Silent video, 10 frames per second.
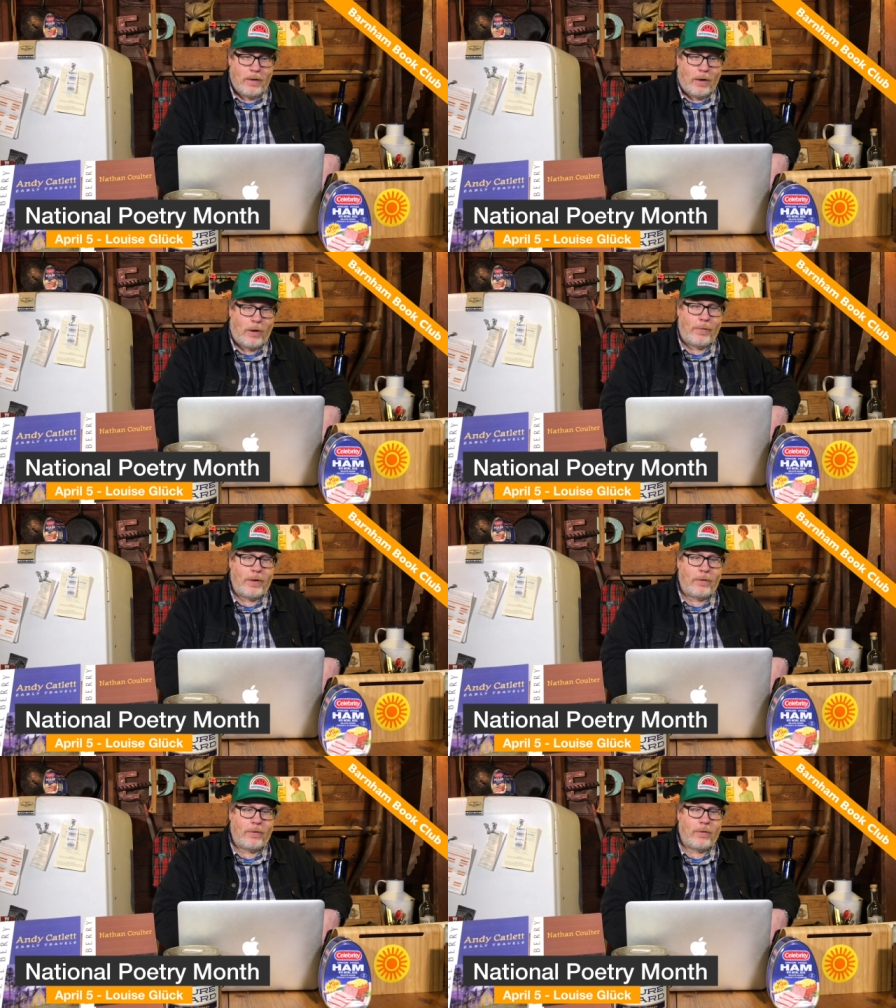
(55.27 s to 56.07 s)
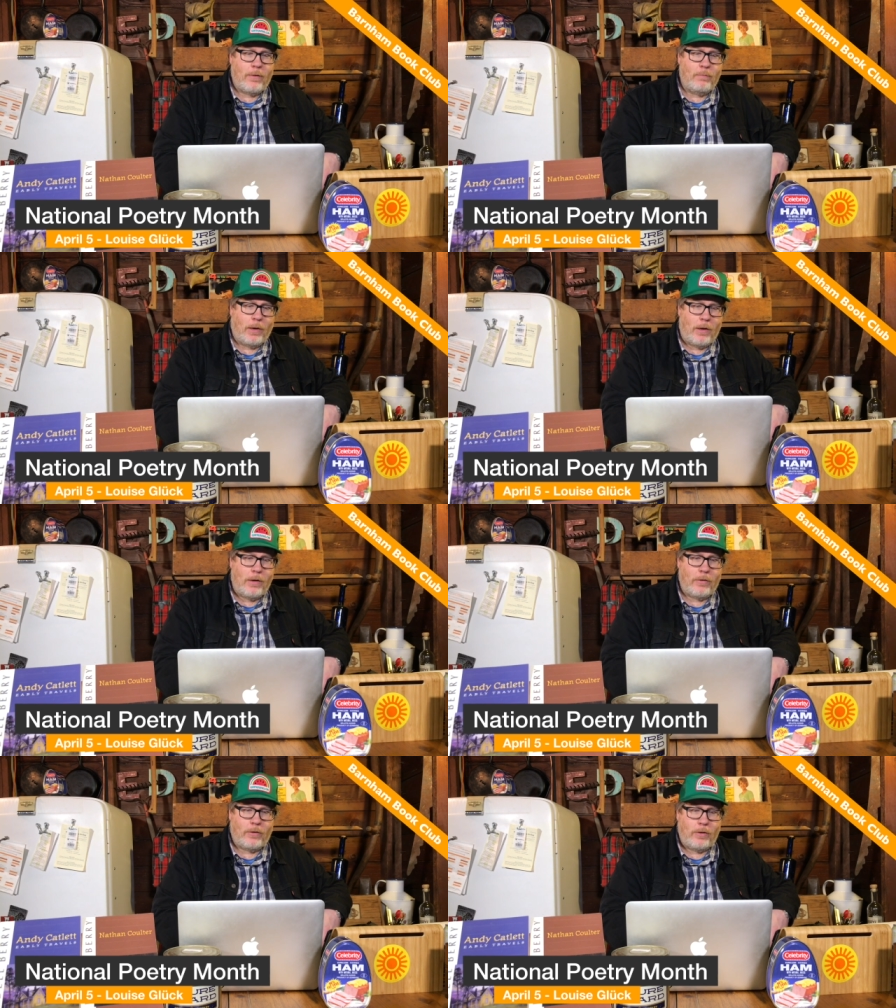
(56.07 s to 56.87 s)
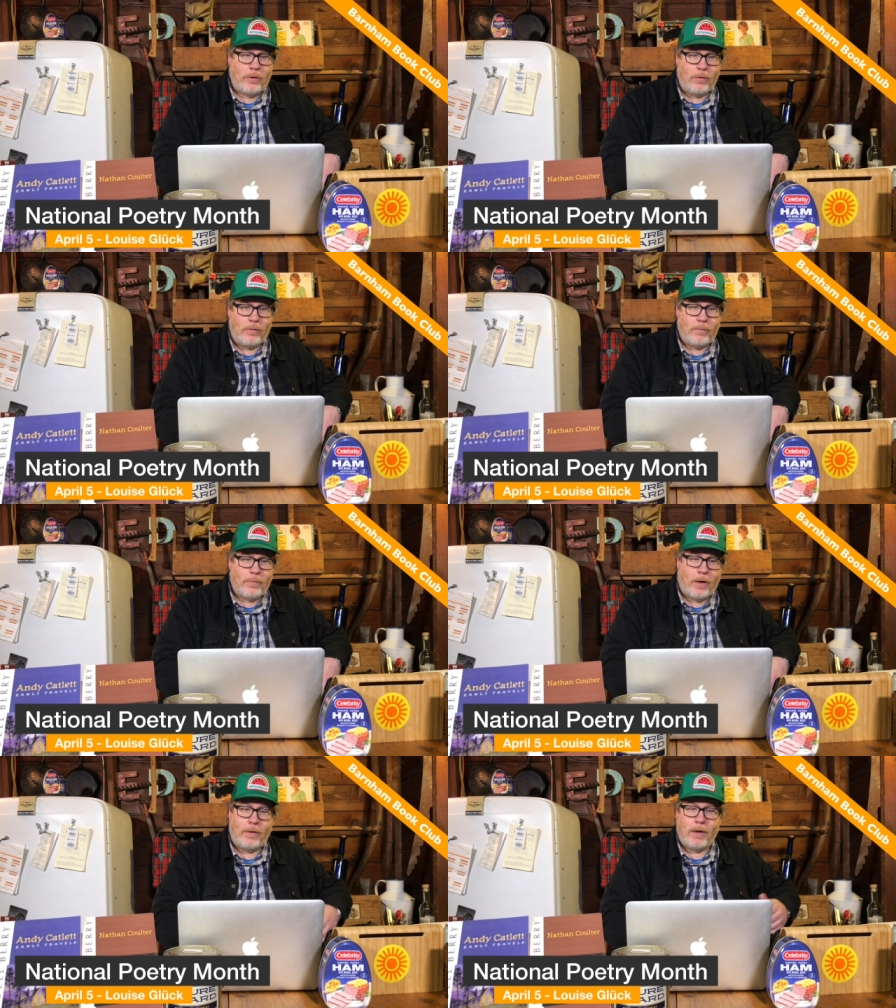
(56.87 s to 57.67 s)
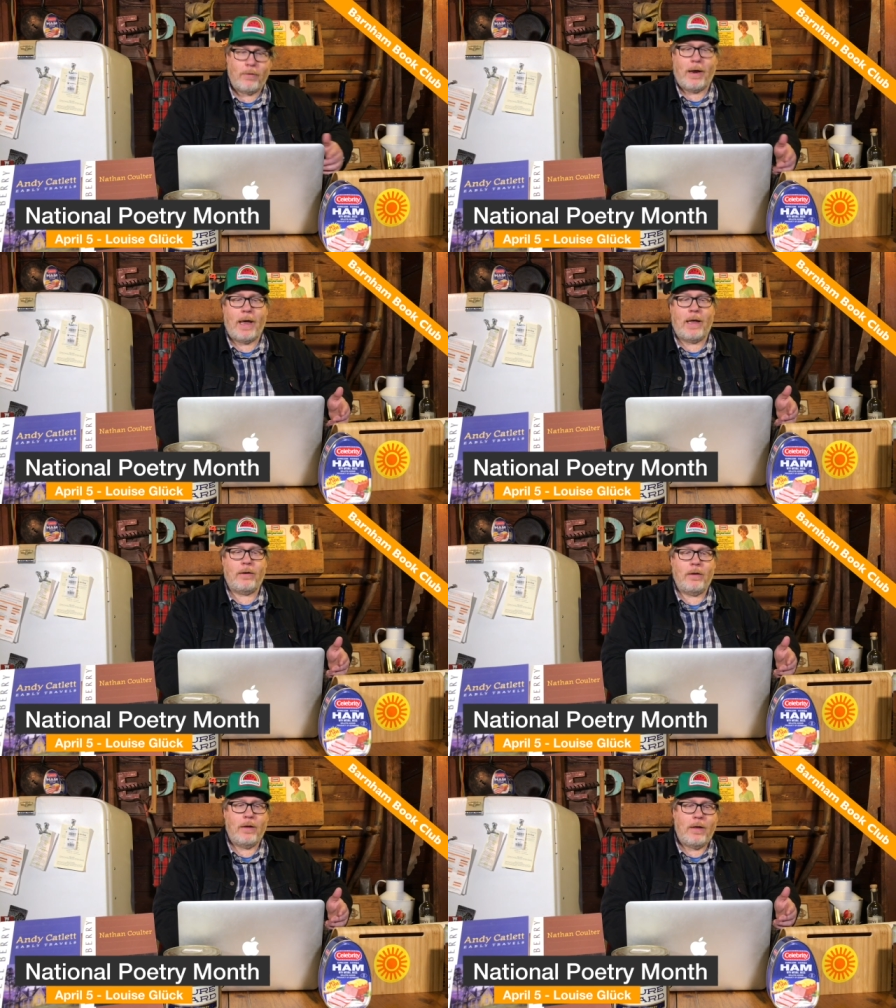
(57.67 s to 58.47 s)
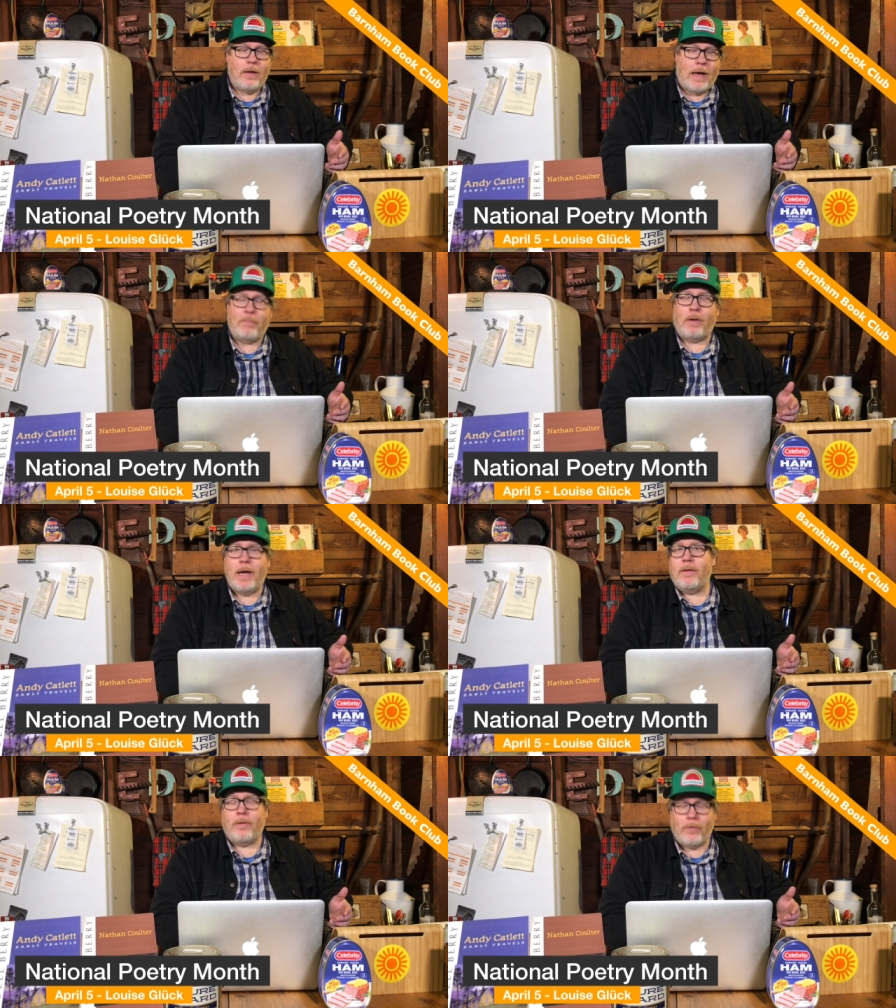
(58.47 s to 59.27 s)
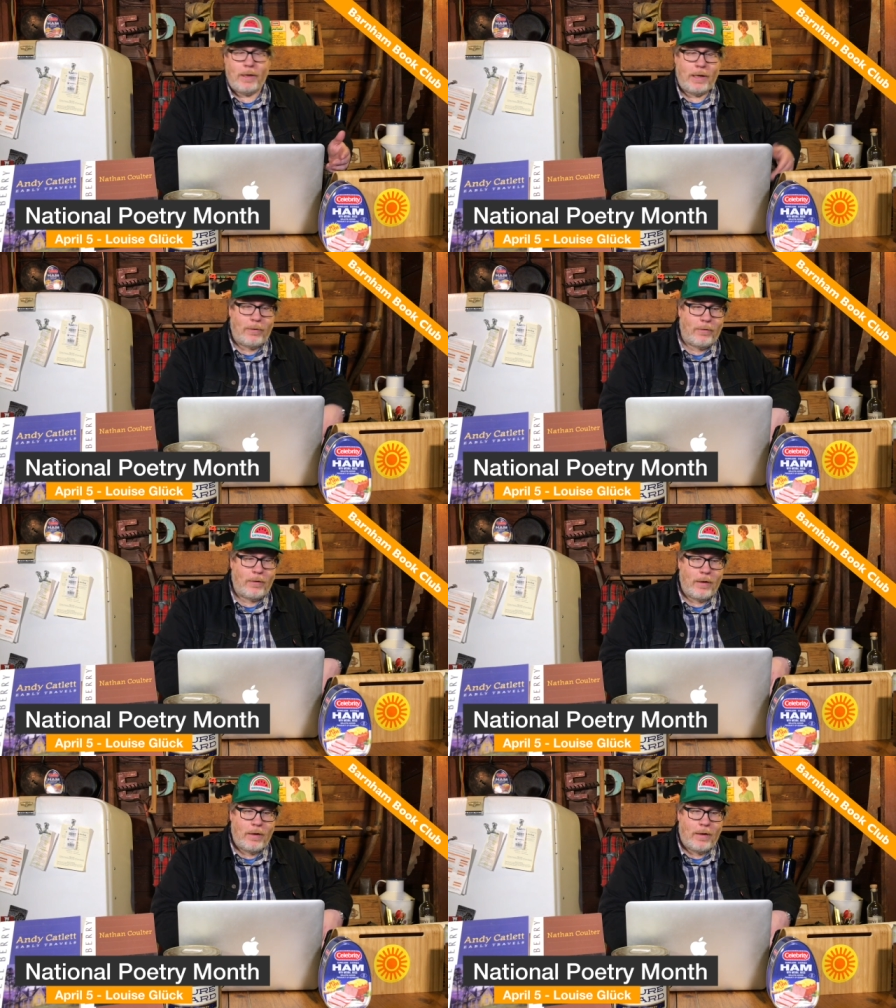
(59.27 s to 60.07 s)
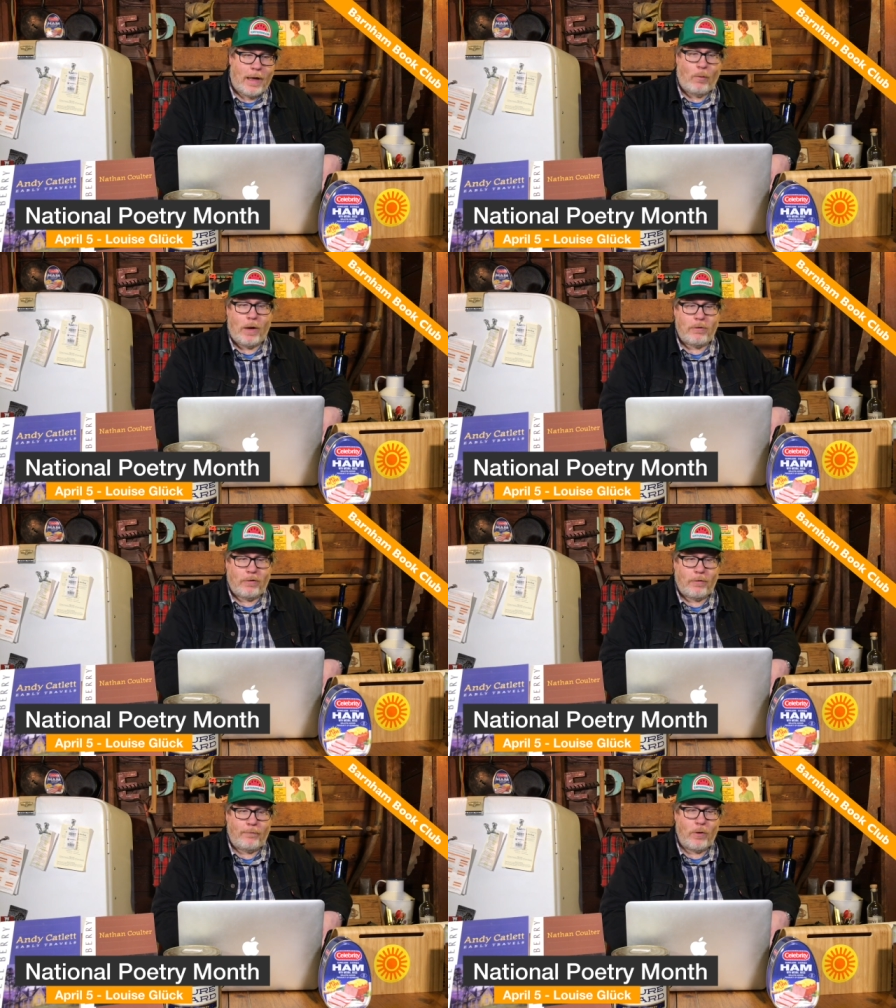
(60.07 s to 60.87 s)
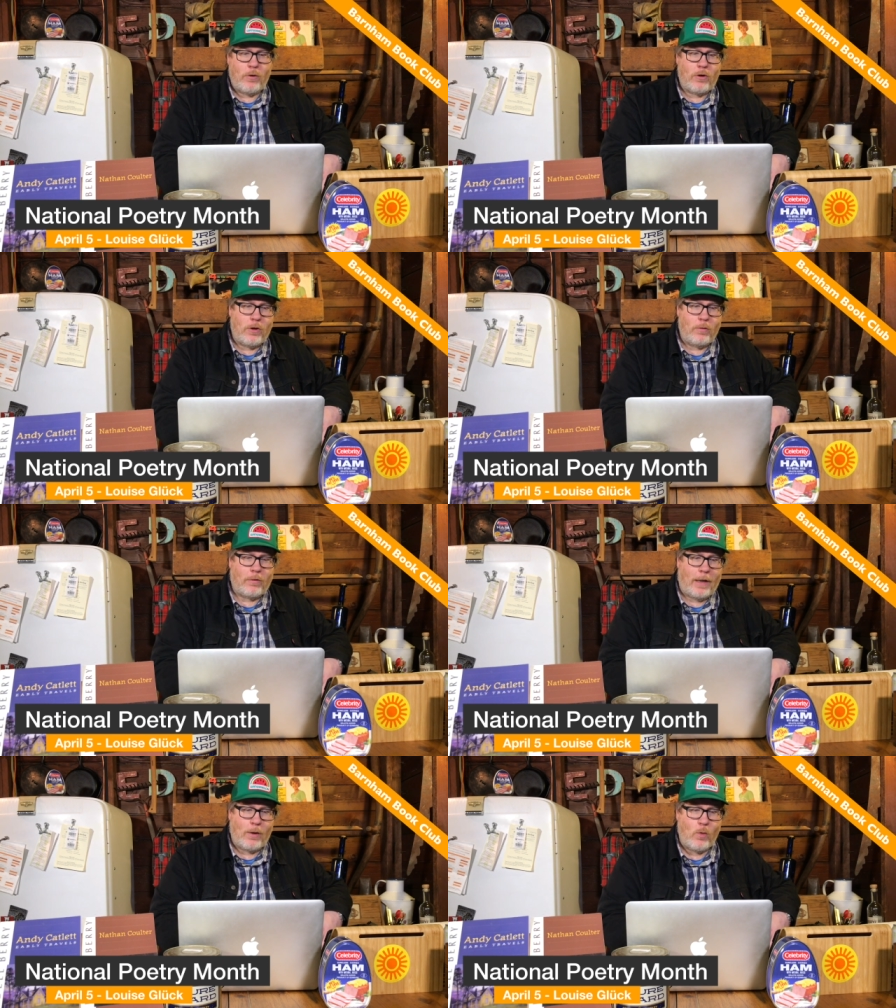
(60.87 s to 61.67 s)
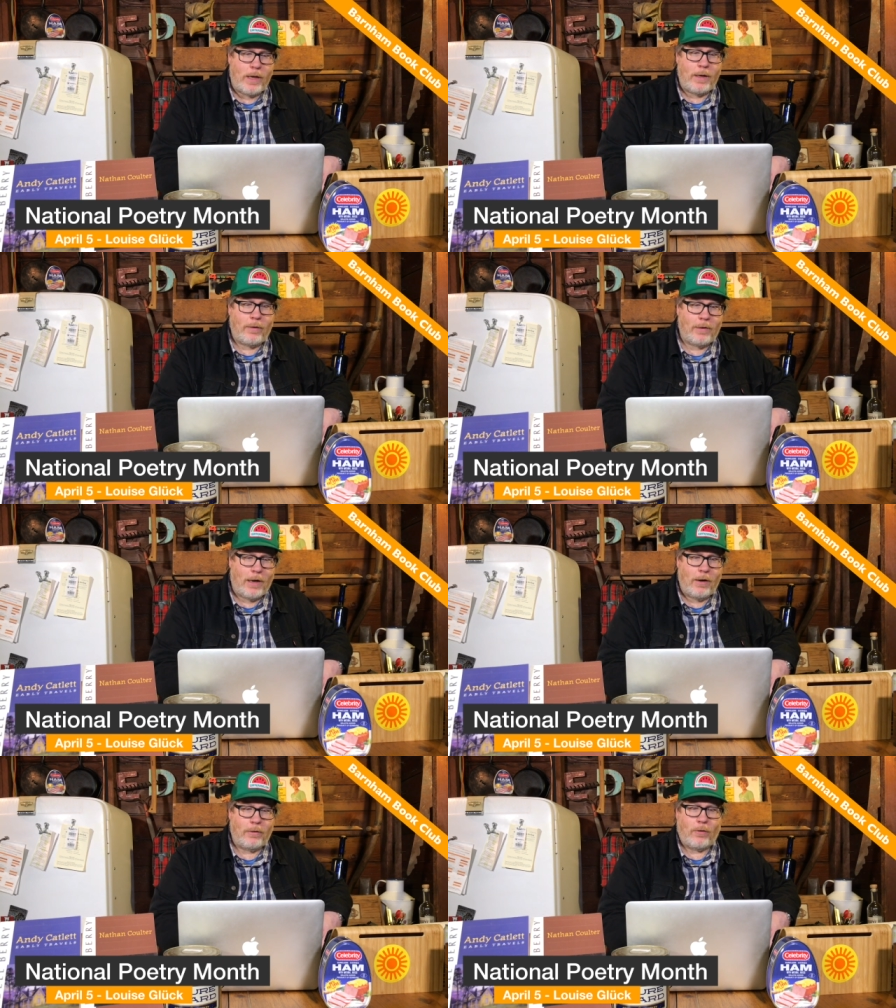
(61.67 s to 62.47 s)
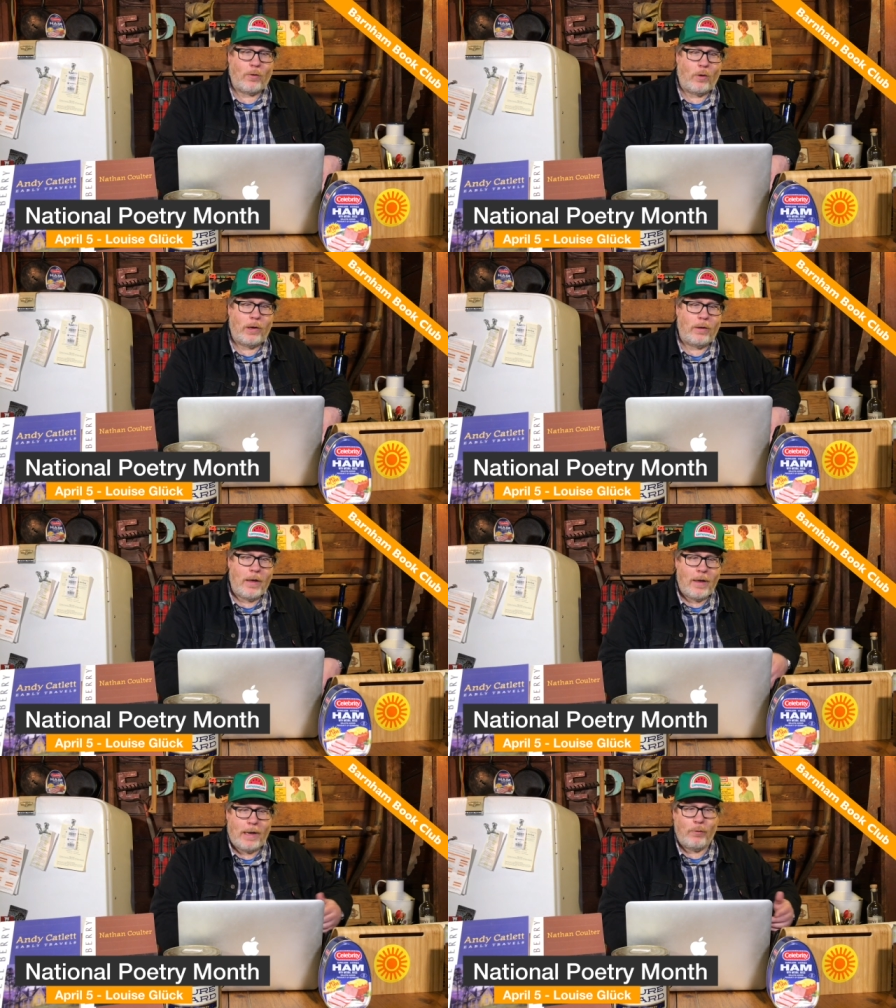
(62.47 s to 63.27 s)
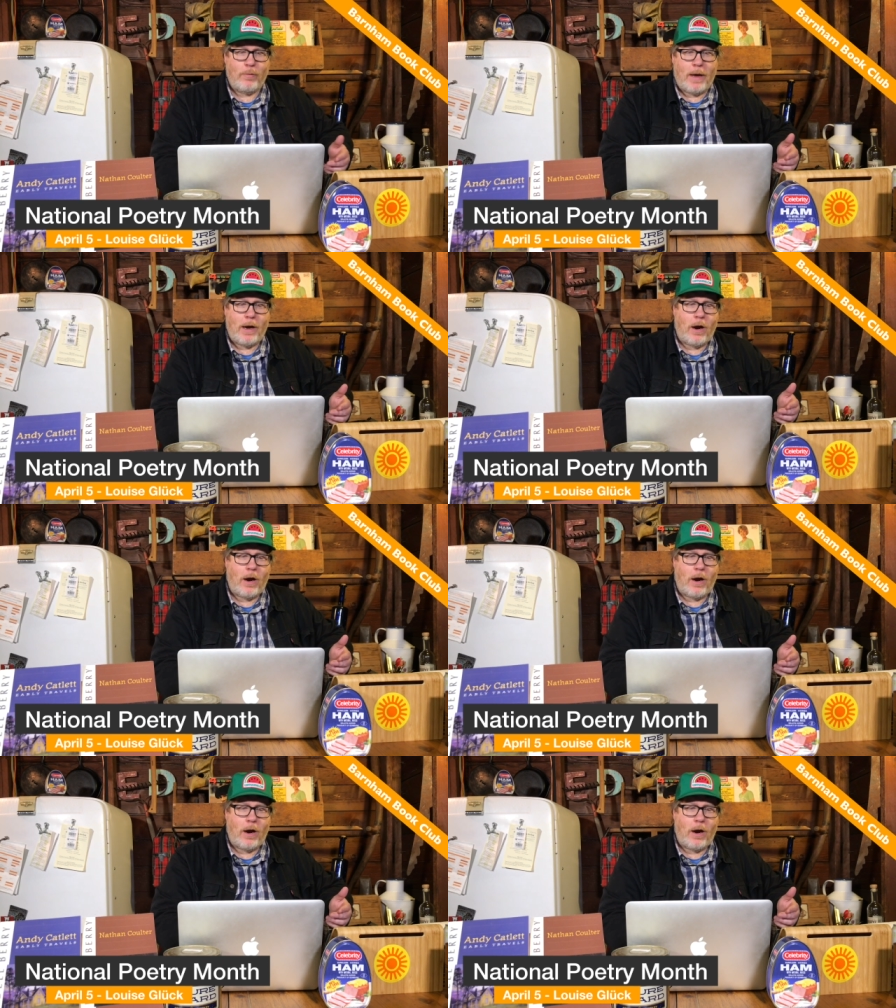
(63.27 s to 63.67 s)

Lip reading: All this belongs to you. On the other hand, I planted the seeds, I watched the first shoots like wings tearing the soil, and it was my